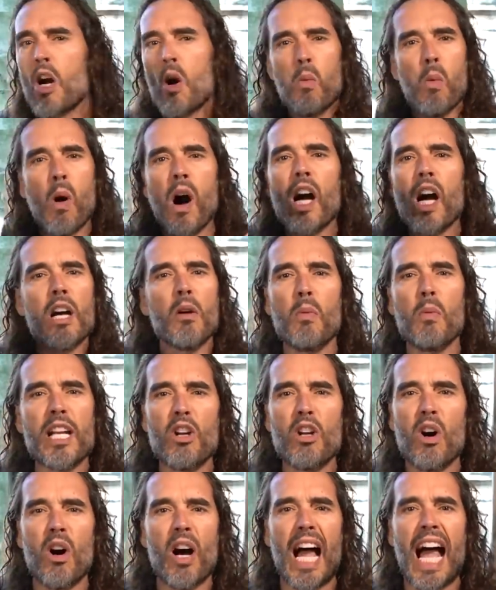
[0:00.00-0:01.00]
Why are we
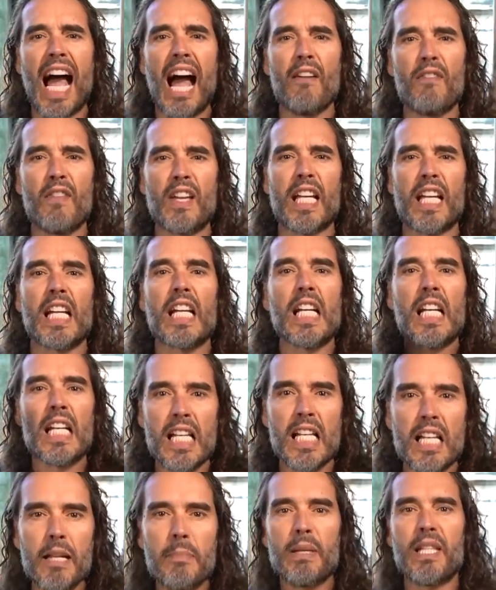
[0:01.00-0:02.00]
not having
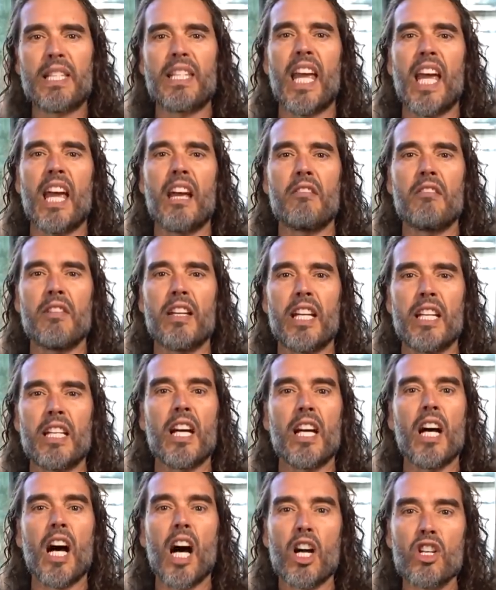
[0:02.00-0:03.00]

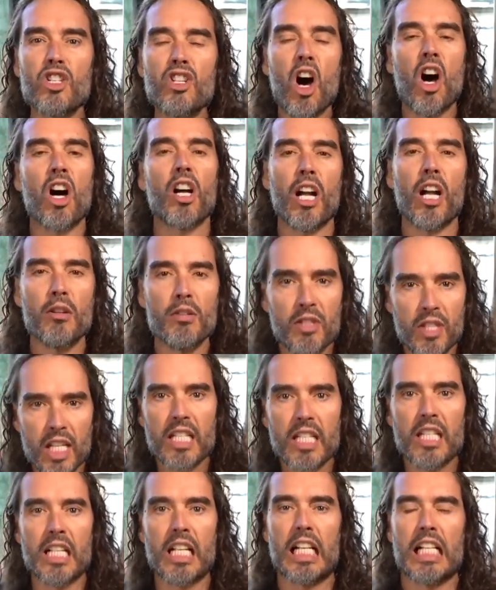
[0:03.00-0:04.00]
libertarian,
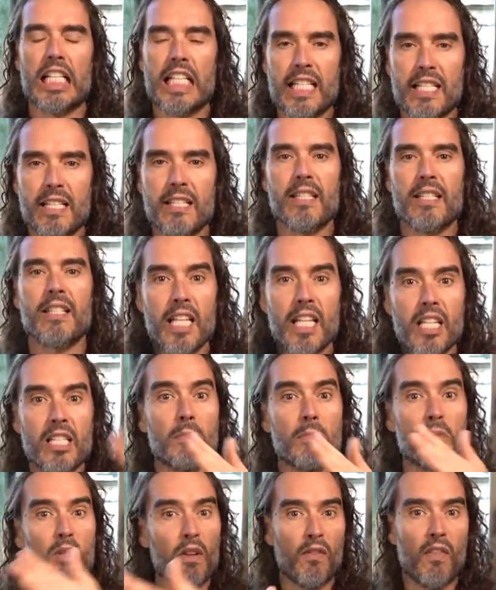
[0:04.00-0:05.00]
anarcho-syndicalist
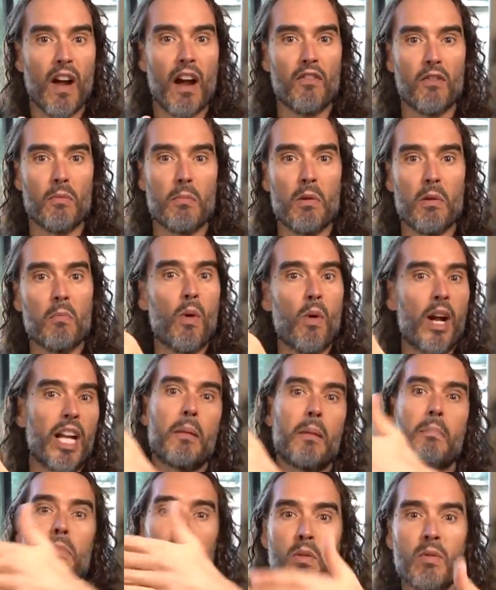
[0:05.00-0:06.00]
systems of government where
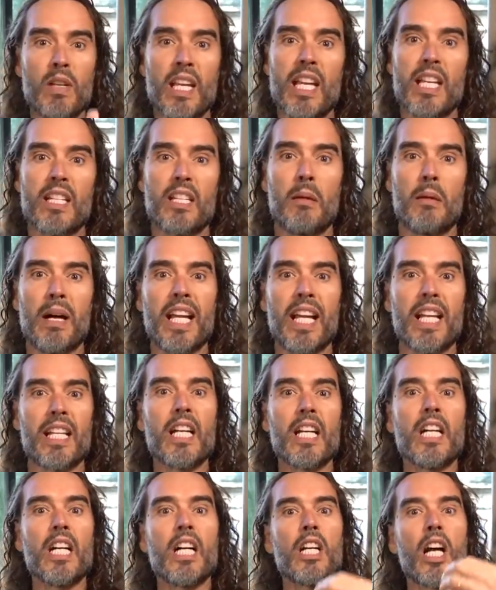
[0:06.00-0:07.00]
communities are made
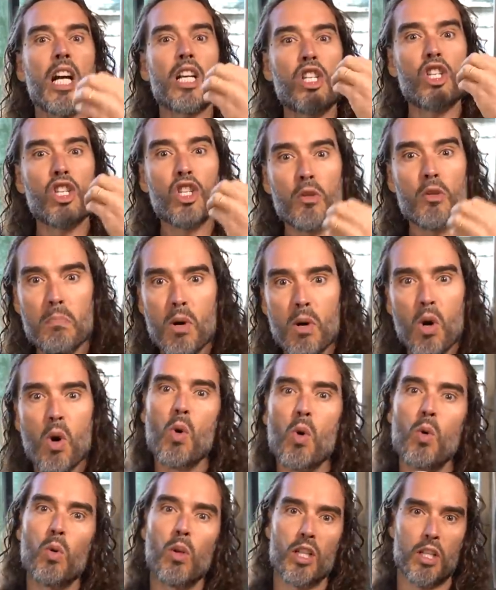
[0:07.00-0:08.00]
as
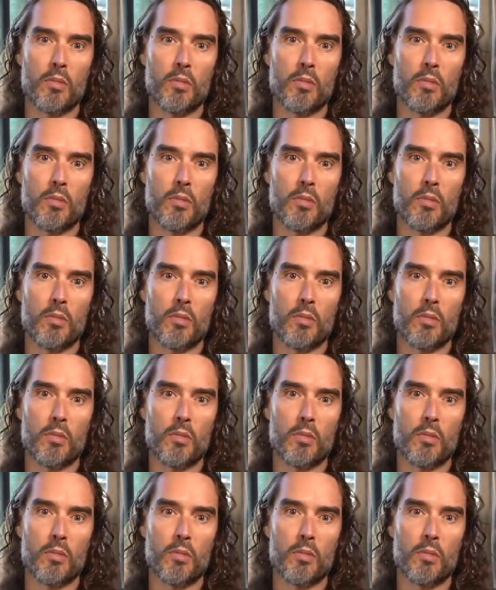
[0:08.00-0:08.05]
small as